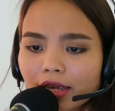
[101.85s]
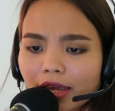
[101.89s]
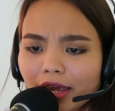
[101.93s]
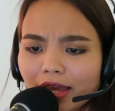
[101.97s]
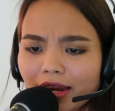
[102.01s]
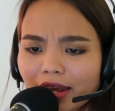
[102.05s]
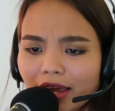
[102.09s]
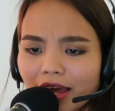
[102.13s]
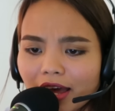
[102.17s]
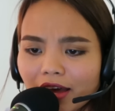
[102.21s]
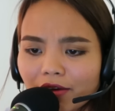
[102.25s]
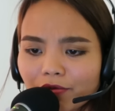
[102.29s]

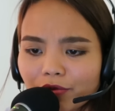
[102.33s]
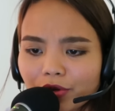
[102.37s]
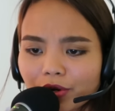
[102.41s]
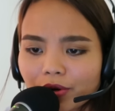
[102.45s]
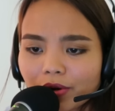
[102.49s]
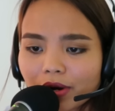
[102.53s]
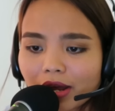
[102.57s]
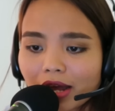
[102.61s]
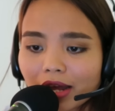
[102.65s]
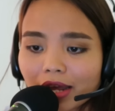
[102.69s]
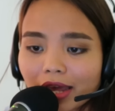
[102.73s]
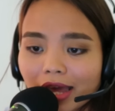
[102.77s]
Can I have
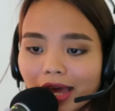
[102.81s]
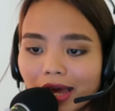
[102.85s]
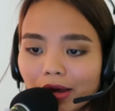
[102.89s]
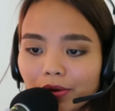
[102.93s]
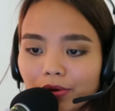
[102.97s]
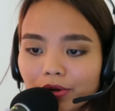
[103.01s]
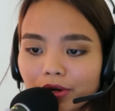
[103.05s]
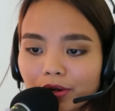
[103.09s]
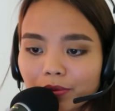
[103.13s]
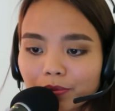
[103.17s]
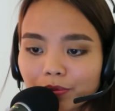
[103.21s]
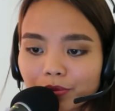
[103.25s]
your
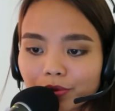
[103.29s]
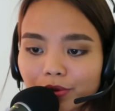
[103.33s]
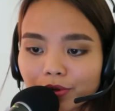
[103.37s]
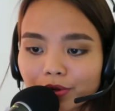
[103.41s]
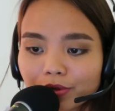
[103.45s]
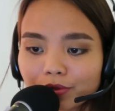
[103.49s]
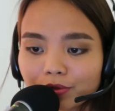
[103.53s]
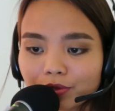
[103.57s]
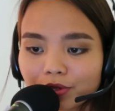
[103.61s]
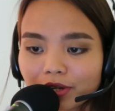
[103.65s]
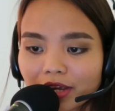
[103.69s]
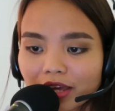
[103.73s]
account
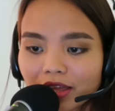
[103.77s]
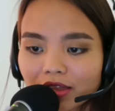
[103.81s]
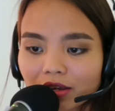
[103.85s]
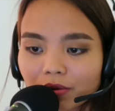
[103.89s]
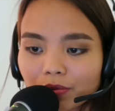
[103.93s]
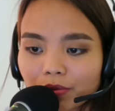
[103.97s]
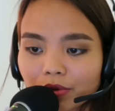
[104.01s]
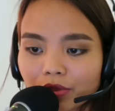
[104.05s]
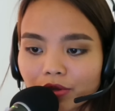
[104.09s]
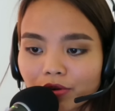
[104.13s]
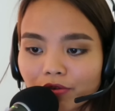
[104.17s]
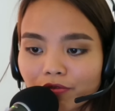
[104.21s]
number
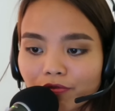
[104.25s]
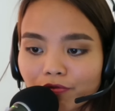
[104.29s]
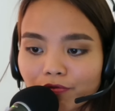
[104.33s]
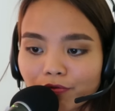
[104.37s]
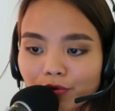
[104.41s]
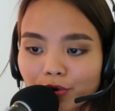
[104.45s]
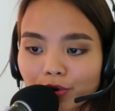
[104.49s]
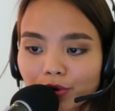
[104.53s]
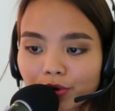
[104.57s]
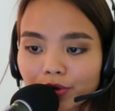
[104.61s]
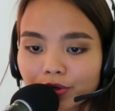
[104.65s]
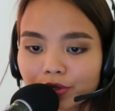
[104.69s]
together with your
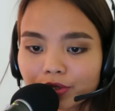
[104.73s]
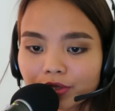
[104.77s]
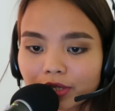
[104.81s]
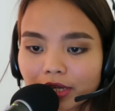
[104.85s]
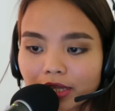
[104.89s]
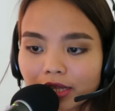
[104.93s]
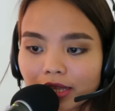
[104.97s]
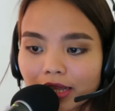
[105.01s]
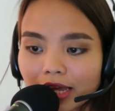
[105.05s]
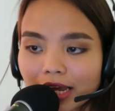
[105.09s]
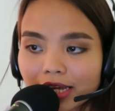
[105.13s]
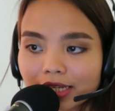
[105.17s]
first
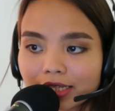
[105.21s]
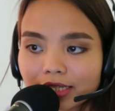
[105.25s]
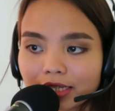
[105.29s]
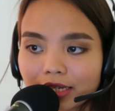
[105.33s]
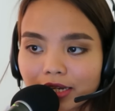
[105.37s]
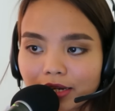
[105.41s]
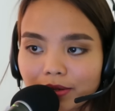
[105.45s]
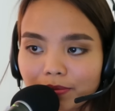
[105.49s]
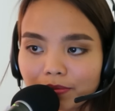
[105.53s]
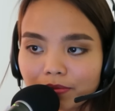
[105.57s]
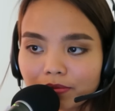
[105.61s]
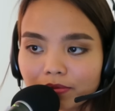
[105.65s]
and last
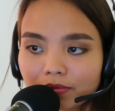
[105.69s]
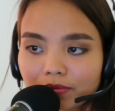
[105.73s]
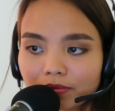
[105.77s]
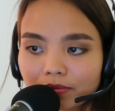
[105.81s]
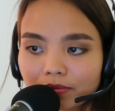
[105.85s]
name?